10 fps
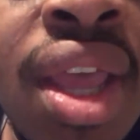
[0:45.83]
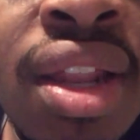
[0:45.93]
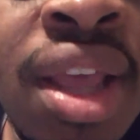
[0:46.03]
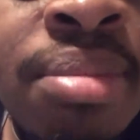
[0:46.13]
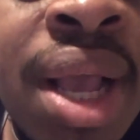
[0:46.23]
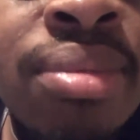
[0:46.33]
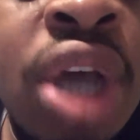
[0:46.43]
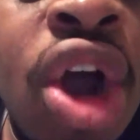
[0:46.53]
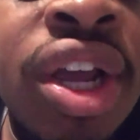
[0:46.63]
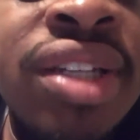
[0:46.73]
Damn
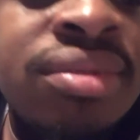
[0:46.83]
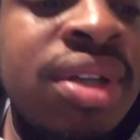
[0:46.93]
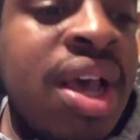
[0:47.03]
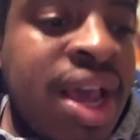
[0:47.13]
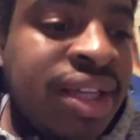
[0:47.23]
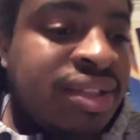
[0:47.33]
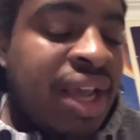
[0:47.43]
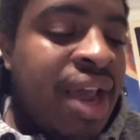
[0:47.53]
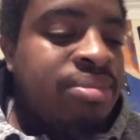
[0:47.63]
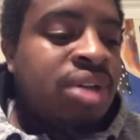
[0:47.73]
Tongan. It's
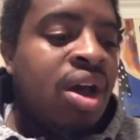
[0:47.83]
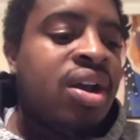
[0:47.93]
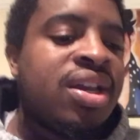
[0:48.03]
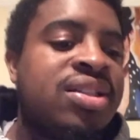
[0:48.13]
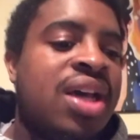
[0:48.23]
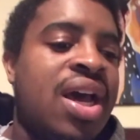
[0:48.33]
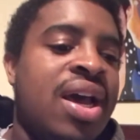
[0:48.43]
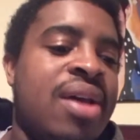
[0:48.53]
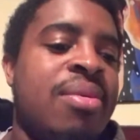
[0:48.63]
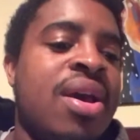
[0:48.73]
damn Tongan
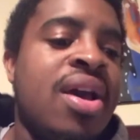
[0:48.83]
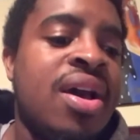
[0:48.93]
time.